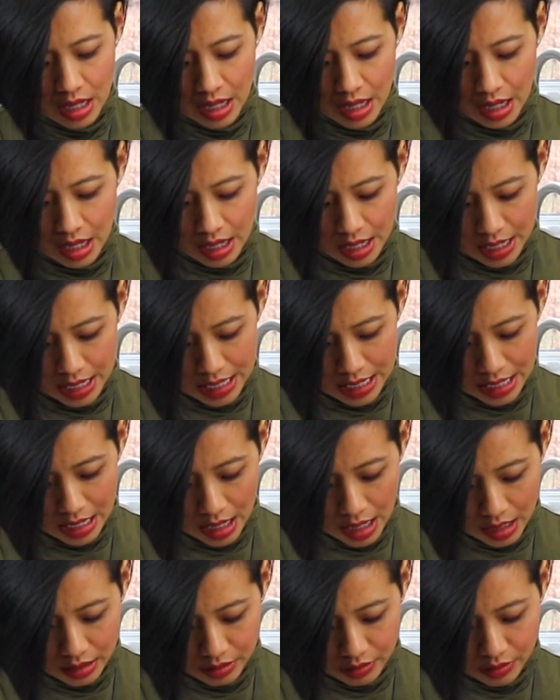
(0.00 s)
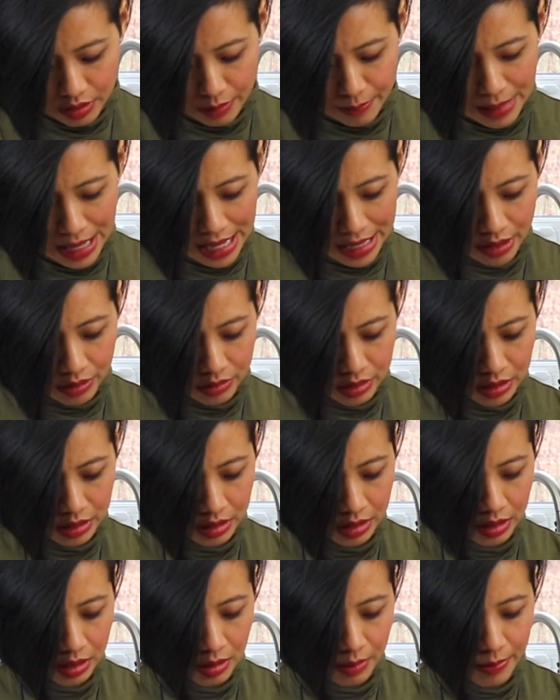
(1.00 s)
I hollow them out a
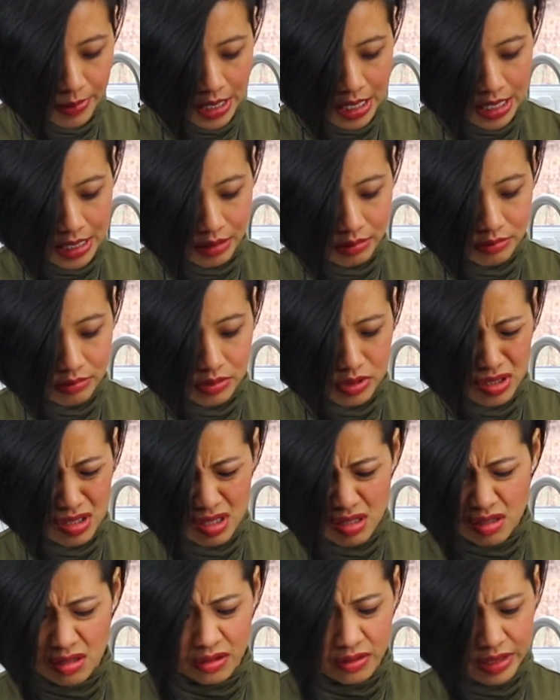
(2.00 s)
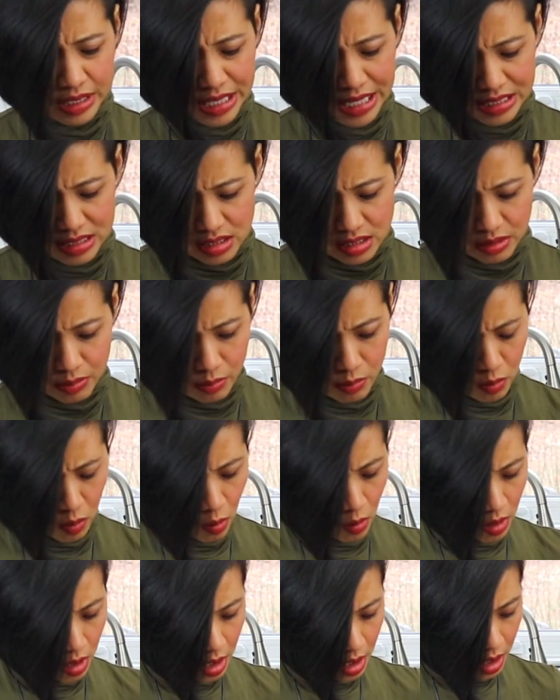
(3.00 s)
little bit just so you can get some
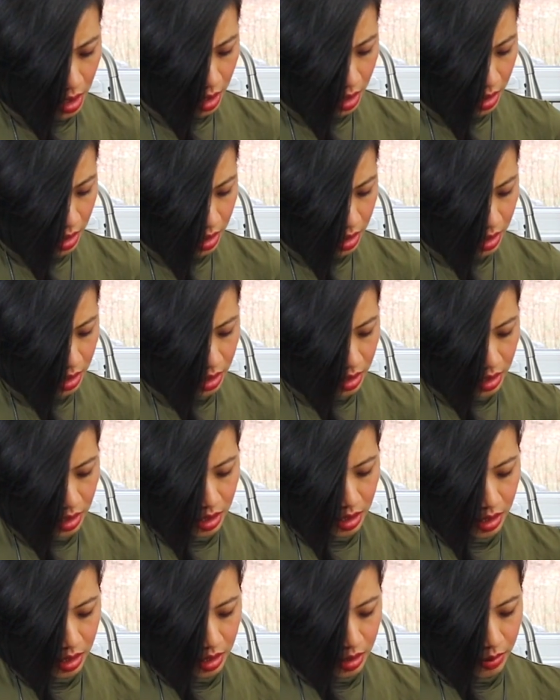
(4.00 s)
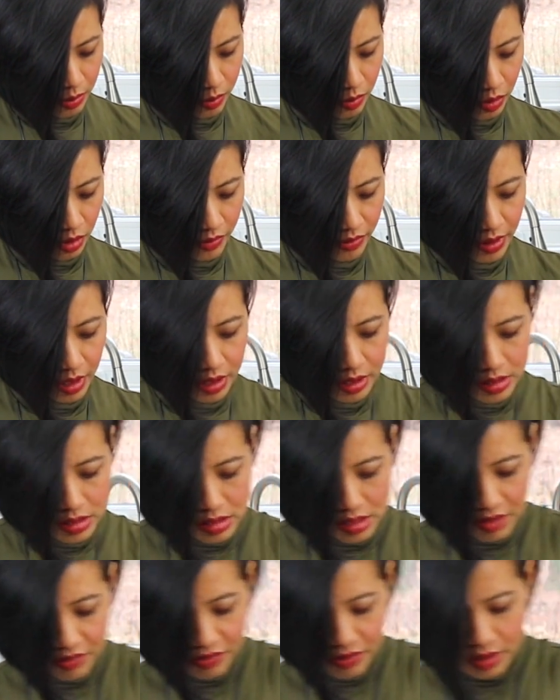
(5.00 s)
more of the good
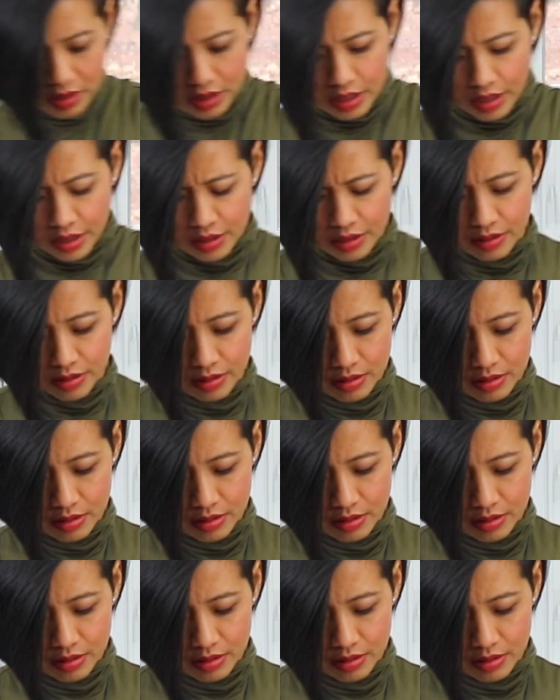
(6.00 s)
stuff in there.